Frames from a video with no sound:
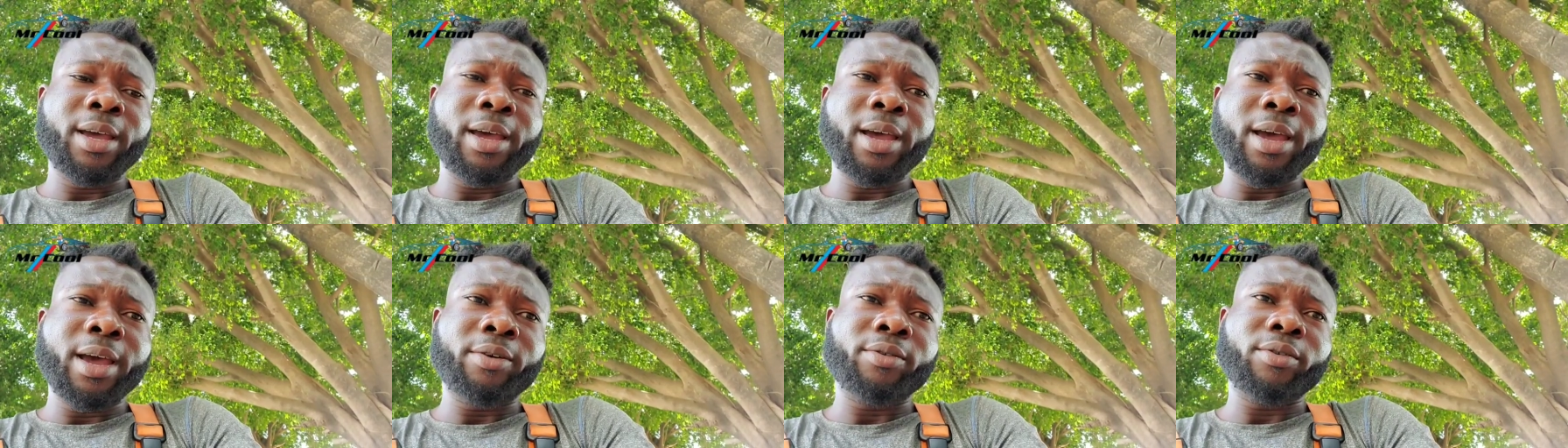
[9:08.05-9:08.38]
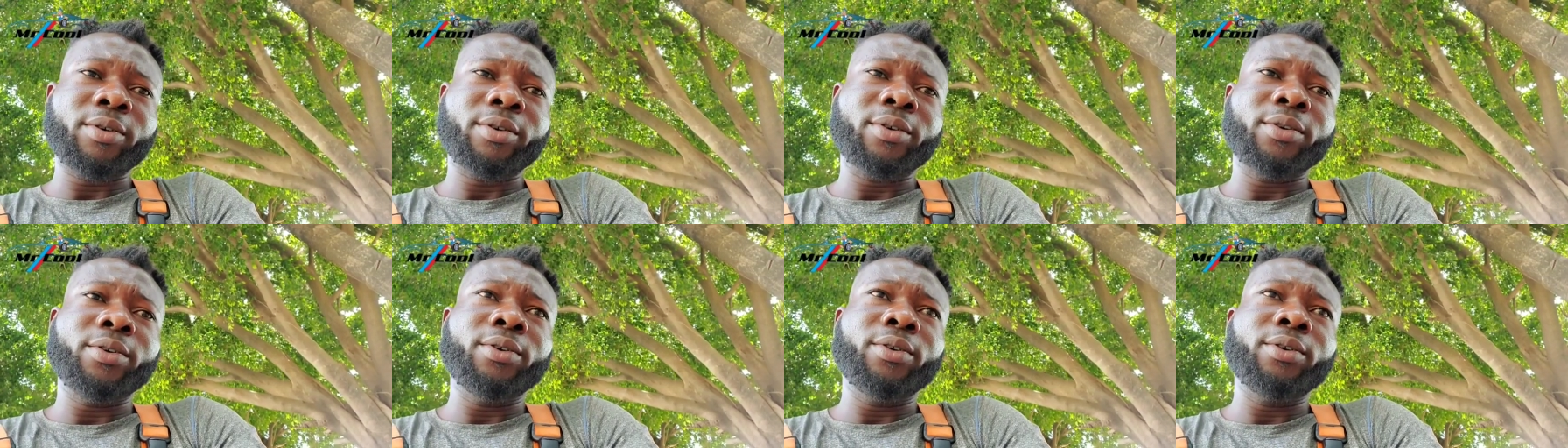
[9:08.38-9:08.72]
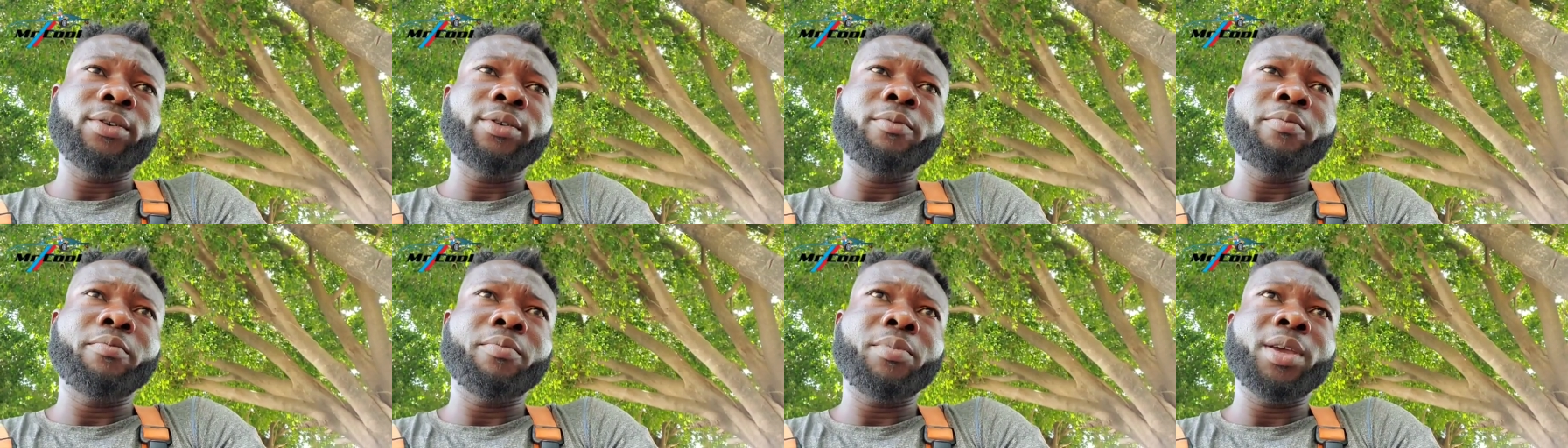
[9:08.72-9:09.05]
error
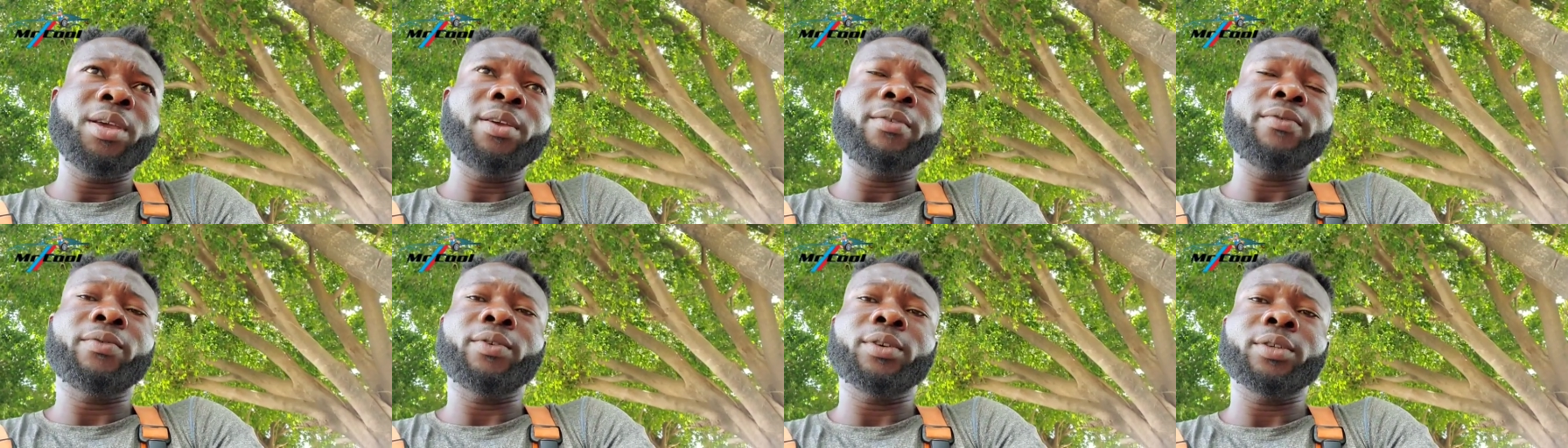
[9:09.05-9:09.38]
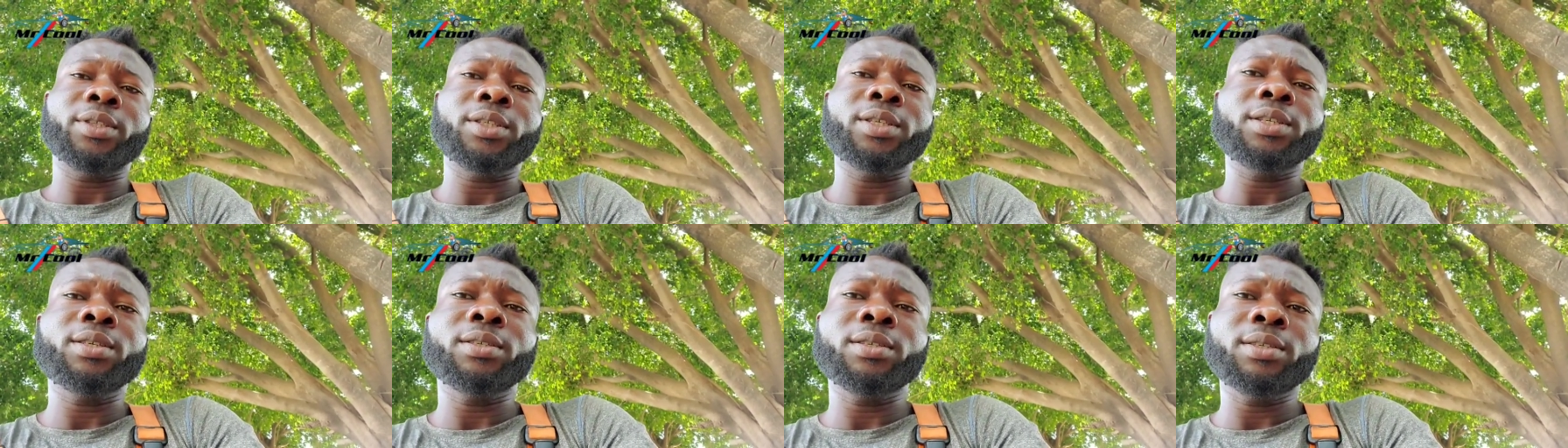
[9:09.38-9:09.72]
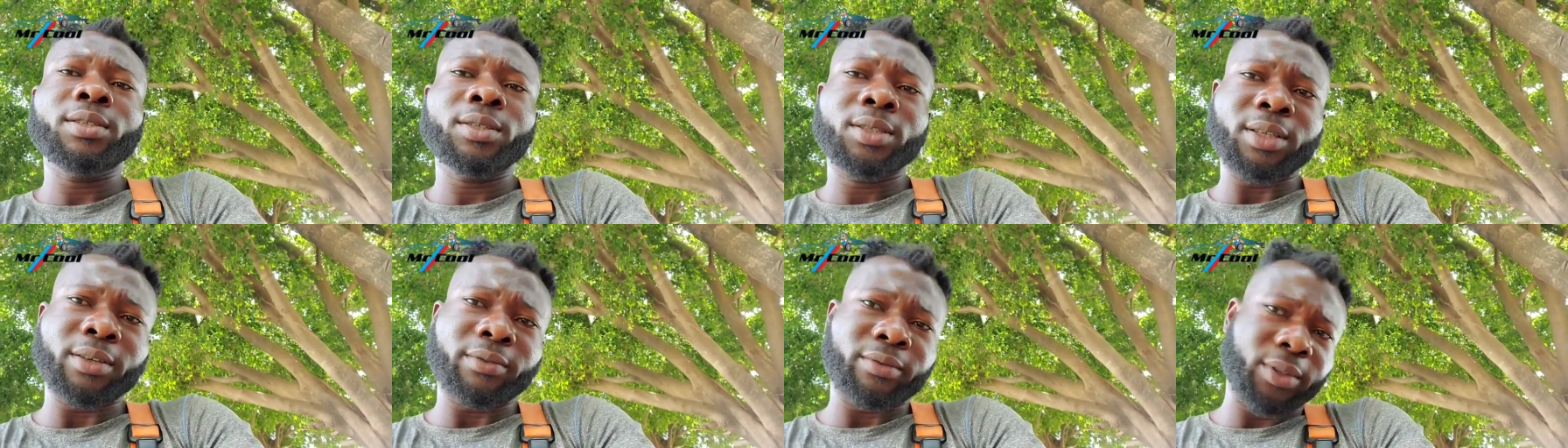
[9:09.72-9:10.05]
code
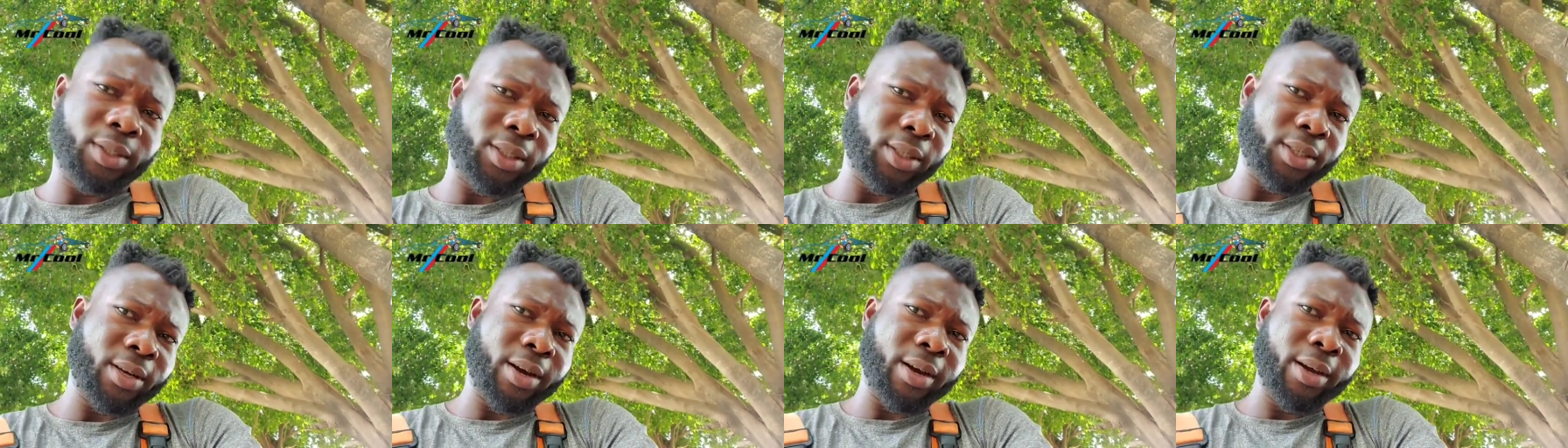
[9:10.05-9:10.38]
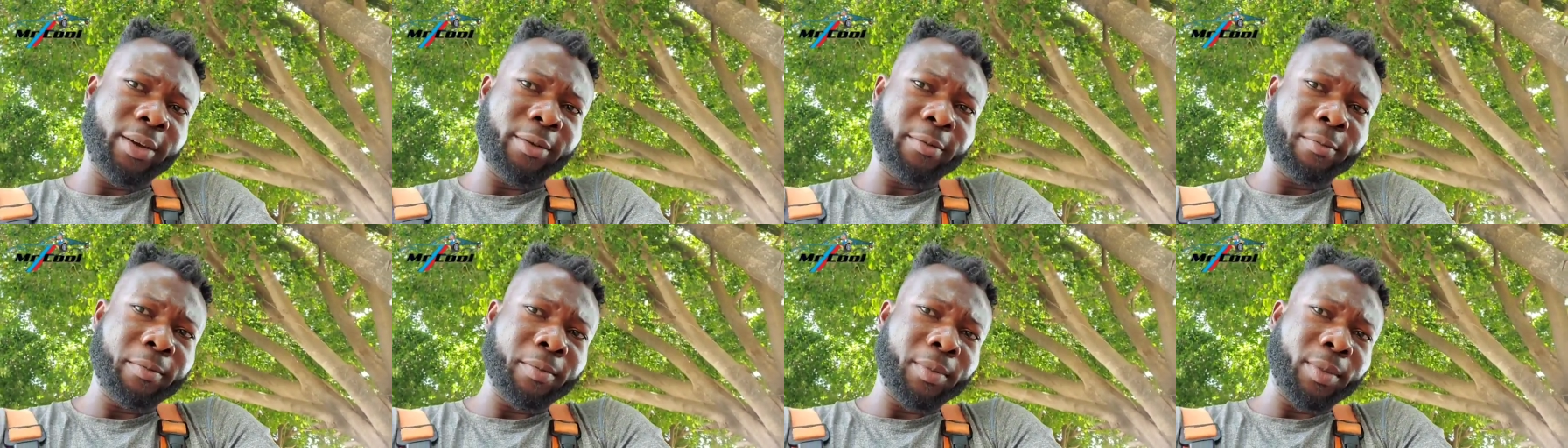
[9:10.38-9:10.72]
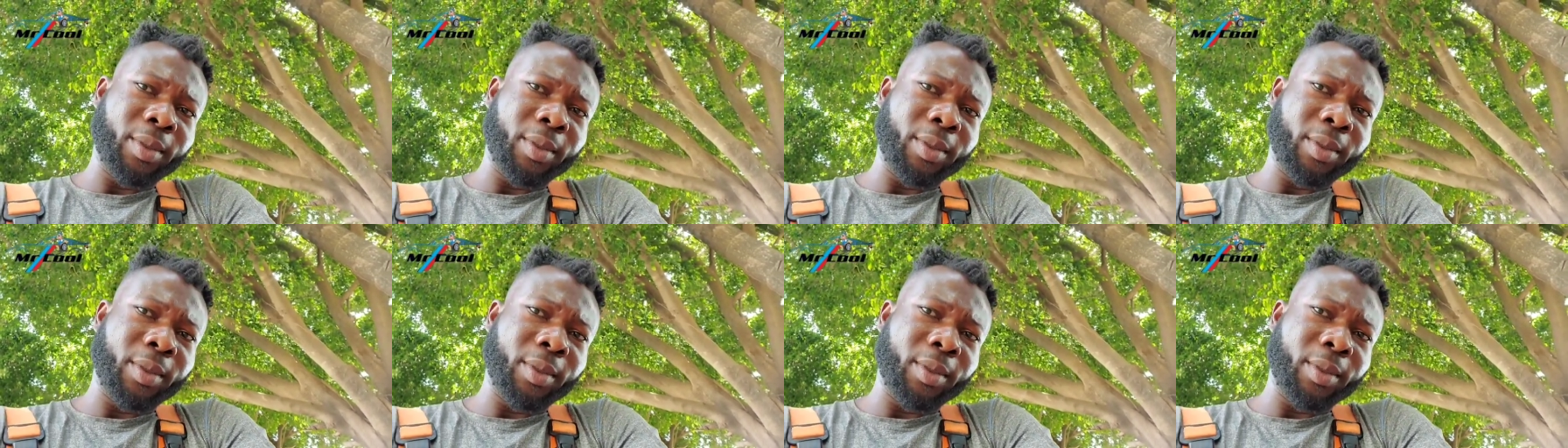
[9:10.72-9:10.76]
B1479.